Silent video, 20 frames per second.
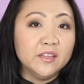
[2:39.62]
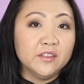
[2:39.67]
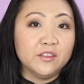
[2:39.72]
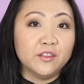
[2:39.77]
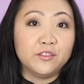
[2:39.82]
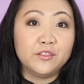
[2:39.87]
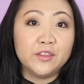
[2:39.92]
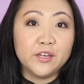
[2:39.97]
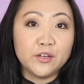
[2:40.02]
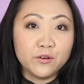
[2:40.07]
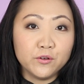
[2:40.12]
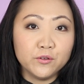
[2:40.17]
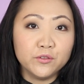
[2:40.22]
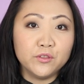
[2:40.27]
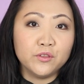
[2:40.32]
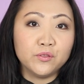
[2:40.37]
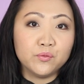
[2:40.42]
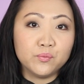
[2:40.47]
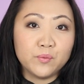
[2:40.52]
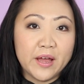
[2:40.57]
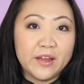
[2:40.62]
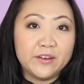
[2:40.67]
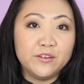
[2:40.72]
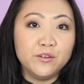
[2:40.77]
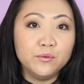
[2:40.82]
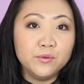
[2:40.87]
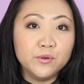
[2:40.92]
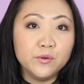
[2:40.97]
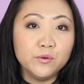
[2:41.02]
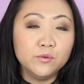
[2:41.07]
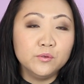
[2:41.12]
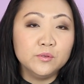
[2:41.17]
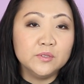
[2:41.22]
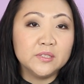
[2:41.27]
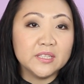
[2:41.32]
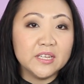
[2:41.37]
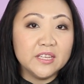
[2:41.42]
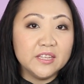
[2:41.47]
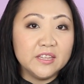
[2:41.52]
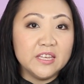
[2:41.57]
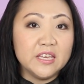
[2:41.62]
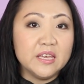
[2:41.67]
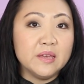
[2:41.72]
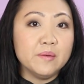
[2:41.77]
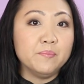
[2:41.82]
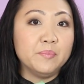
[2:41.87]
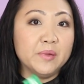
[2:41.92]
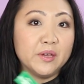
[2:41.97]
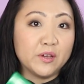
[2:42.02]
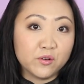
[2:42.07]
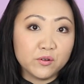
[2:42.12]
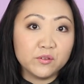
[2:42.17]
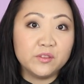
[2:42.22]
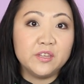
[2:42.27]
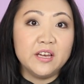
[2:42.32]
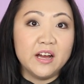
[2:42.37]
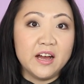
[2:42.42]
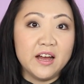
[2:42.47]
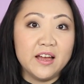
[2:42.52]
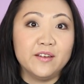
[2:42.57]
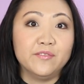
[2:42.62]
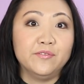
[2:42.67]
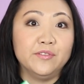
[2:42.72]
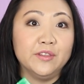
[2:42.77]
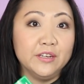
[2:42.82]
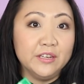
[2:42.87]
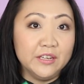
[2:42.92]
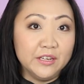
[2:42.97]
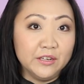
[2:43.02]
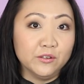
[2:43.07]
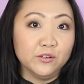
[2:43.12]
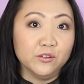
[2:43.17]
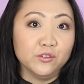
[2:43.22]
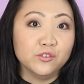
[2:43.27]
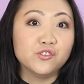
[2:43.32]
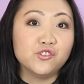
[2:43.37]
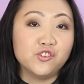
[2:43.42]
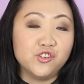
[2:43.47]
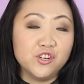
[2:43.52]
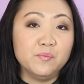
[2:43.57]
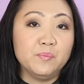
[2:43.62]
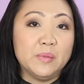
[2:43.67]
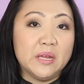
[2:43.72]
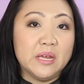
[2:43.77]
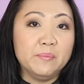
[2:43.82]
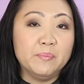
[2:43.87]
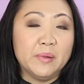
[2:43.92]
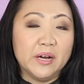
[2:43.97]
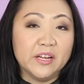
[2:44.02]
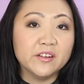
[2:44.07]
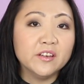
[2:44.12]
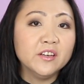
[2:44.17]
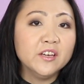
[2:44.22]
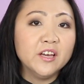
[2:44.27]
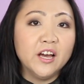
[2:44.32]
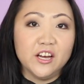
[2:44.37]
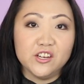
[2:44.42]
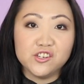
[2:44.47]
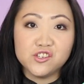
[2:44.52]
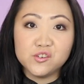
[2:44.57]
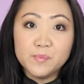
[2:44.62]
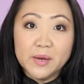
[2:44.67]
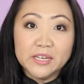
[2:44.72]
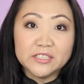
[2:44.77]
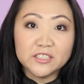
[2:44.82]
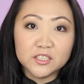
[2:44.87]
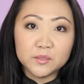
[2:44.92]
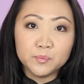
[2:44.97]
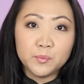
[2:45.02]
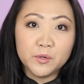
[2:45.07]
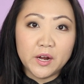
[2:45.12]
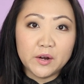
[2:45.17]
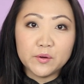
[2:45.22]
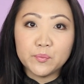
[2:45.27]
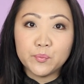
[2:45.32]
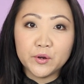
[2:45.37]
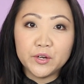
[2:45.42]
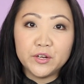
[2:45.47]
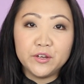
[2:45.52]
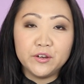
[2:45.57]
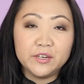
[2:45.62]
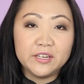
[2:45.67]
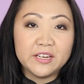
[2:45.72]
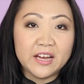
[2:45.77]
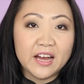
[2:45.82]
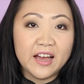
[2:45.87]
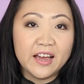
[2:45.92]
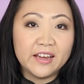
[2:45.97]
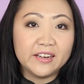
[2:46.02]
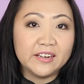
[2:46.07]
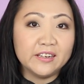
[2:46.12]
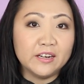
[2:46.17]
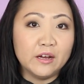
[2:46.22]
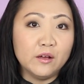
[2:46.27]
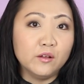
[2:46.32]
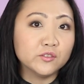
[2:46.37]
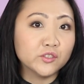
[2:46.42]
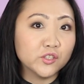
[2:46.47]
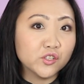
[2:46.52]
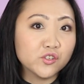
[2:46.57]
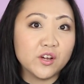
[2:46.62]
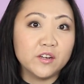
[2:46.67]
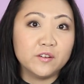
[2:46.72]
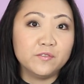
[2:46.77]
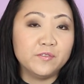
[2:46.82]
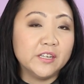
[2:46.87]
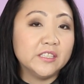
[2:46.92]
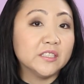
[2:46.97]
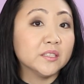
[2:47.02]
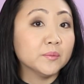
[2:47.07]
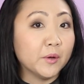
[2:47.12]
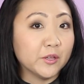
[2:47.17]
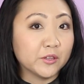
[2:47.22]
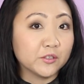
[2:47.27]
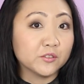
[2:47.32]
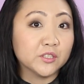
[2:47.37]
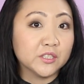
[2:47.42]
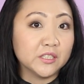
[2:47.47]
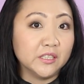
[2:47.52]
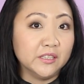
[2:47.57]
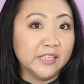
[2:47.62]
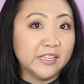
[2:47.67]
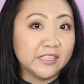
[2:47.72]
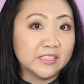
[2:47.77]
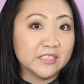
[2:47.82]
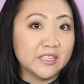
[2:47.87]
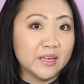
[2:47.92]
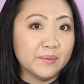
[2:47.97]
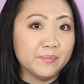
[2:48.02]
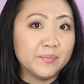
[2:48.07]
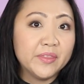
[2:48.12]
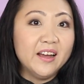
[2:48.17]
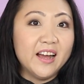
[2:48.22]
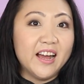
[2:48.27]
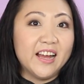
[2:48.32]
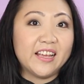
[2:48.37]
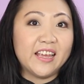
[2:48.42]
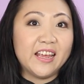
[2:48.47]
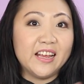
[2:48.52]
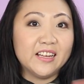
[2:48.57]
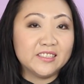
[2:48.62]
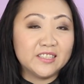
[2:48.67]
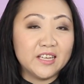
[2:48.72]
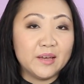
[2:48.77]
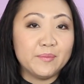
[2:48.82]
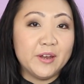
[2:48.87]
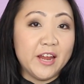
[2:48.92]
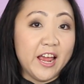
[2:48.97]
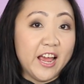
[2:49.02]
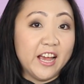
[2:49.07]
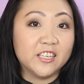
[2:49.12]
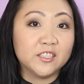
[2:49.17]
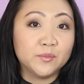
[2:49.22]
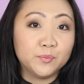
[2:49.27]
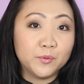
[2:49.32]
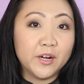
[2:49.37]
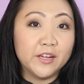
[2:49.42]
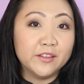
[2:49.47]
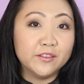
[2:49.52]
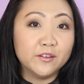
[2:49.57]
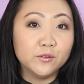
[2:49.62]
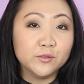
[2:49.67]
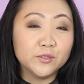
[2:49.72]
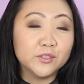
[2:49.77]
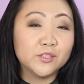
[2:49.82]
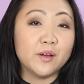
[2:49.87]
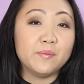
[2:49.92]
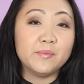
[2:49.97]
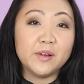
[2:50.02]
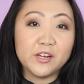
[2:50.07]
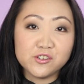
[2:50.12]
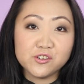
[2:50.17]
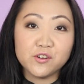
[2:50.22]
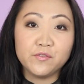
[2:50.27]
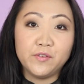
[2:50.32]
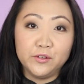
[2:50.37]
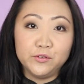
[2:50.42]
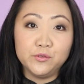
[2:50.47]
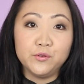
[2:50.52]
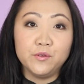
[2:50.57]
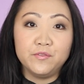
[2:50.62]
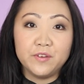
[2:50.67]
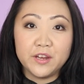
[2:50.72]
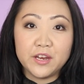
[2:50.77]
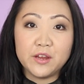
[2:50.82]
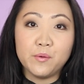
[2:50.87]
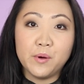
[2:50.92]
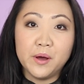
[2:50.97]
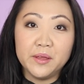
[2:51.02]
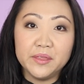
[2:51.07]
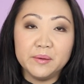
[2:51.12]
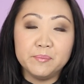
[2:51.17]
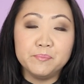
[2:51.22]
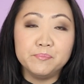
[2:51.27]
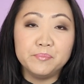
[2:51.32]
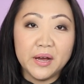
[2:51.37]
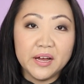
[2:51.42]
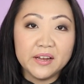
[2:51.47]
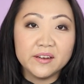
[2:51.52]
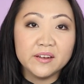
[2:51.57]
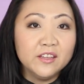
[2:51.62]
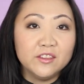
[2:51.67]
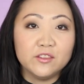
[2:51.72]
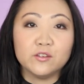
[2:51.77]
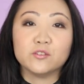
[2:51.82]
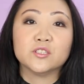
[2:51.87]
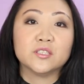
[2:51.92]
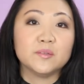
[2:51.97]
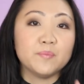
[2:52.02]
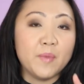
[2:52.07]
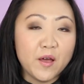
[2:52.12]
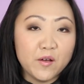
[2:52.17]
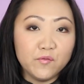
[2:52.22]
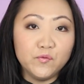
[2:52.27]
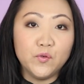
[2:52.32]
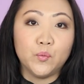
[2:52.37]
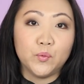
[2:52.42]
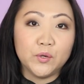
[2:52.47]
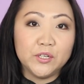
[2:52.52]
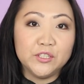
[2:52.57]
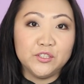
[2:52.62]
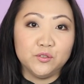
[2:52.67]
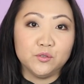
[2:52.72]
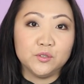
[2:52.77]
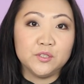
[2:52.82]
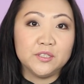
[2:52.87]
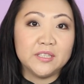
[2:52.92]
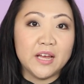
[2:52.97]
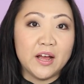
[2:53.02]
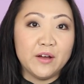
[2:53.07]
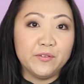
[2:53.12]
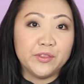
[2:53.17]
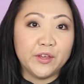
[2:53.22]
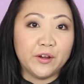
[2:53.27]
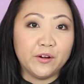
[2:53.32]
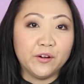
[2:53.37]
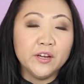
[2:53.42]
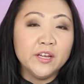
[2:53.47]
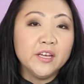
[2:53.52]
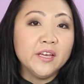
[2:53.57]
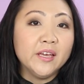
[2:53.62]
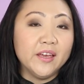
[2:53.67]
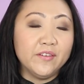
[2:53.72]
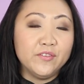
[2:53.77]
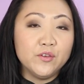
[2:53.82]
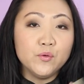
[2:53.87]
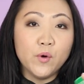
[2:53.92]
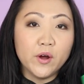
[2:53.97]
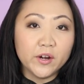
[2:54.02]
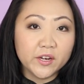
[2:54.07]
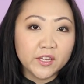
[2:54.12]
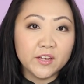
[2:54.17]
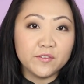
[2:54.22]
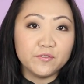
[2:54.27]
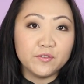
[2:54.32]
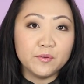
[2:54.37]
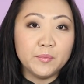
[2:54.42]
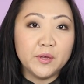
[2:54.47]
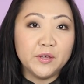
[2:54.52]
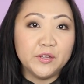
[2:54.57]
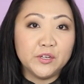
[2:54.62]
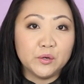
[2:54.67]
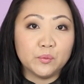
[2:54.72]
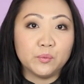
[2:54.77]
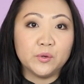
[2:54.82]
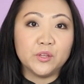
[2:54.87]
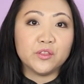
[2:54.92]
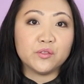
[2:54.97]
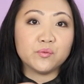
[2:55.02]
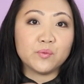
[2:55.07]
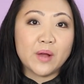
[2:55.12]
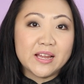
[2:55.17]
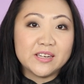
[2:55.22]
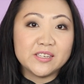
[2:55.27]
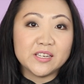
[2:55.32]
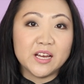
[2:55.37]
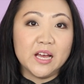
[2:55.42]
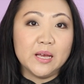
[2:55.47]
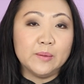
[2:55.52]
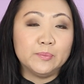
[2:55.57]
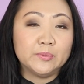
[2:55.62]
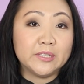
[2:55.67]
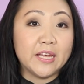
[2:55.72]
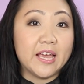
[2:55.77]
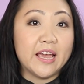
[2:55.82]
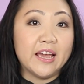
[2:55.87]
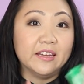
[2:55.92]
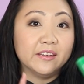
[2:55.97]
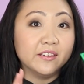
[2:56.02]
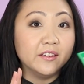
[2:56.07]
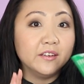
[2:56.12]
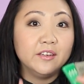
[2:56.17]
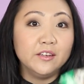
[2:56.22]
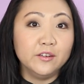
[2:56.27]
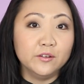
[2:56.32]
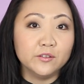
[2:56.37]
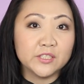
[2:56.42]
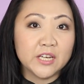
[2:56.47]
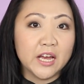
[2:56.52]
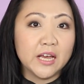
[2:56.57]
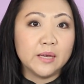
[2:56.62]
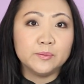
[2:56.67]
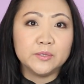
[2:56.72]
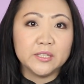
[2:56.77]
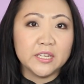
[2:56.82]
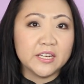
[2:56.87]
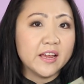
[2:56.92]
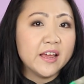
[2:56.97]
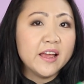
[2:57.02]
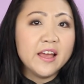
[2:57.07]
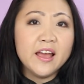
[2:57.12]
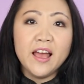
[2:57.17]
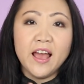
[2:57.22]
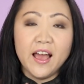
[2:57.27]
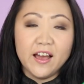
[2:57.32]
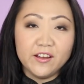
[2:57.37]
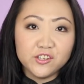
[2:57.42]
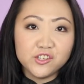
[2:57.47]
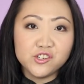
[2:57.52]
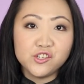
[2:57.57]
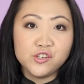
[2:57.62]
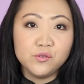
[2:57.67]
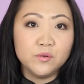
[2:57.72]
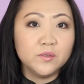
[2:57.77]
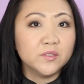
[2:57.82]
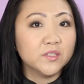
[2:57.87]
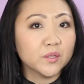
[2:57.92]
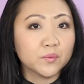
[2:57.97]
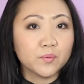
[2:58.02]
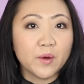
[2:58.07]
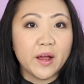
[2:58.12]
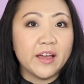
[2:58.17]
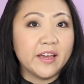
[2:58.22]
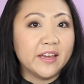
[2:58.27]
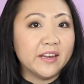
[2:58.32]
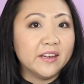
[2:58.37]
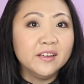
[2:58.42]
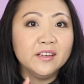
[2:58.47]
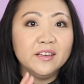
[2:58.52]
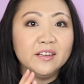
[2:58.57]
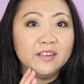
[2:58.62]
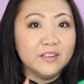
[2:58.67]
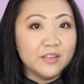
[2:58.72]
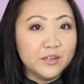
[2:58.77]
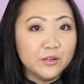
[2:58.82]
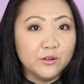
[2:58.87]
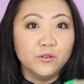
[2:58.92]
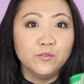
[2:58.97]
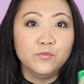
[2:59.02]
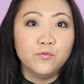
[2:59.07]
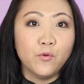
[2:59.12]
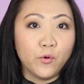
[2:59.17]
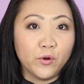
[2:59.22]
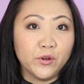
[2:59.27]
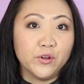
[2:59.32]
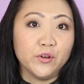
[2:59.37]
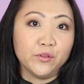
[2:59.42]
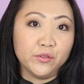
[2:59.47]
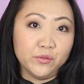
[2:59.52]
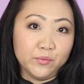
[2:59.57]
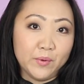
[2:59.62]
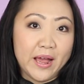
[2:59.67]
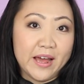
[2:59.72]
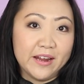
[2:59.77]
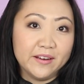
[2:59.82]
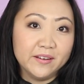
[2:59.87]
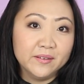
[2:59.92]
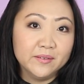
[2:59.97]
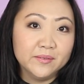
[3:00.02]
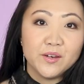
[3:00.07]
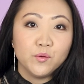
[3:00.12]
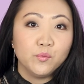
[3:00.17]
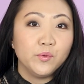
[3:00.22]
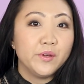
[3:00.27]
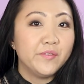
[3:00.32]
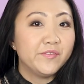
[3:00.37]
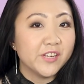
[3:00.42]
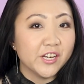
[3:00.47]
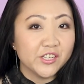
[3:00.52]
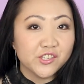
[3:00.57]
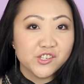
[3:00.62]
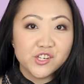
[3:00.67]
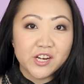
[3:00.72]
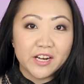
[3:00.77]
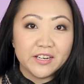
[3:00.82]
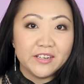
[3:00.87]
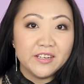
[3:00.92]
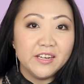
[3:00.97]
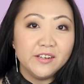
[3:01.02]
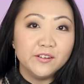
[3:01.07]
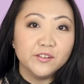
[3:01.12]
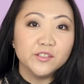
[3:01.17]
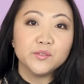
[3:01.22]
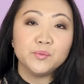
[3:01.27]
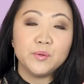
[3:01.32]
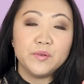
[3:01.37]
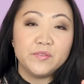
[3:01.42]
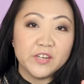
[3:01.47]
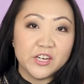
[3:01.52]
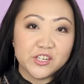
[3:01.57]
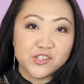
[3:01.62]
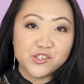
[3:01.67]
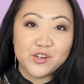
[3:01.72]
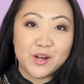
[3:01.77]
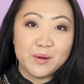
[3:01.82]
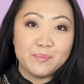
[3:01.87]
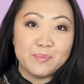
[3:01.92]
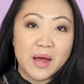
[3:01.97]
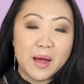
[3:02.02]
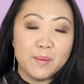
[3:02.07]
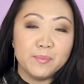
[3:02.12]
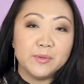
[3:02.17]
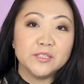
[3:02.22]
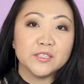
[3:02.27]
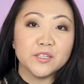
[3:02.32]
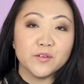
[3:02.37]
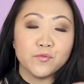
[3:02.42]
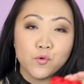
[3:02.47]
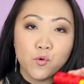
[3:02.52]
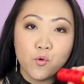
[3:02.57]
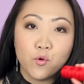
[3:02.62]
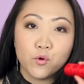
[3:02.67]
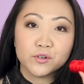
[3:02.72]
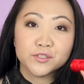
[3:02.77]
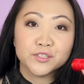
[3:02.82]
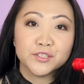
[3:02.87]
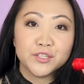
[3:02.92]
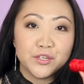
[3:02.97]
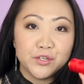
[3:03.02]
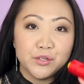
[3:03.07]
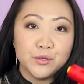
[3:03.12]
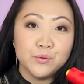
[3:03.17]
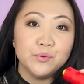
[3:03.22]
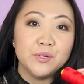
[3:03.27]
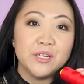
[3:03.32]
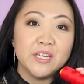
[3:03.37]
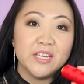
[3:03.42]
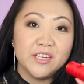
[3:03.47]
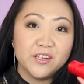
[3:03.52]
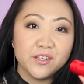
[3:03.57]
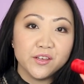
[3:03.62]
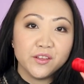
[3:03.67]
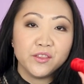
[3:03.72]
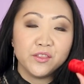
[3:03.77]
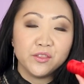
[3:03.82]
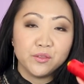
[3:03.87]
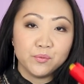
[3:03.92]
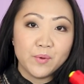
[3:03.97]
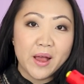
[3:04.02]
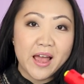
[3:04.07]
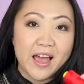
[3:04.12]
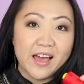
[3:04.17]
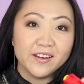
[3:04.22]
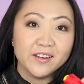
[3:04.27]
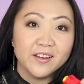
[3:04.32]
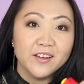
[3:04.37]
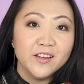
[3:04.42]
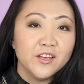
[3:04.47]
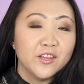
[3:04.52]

the thicker the thread you use, the bigger the eye of the needle should be. But uh, Schmetz has put out a pretty good guide, and I'll also try to find some others to link to them. I can't say I'm an expert on those, so I'm not sure if I'll do a video on them, but there's some helpful resources out there if you want to get familiar with thread types and needle types and how to choose the right needle for your thread. We've touched on needles, we've touched on bobbins. Of course, you need thread.